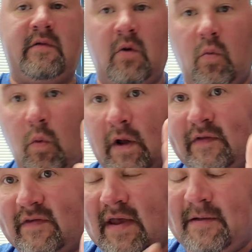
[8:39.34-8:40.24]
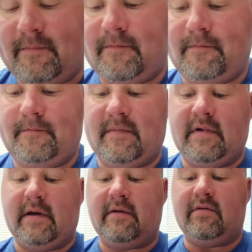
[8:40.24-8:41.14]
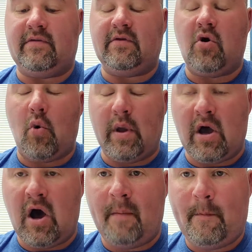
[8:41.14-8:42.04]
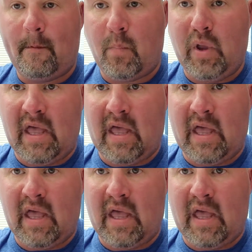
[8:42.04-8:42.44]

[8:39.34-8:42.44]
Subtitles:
so 1 cent. Going up, we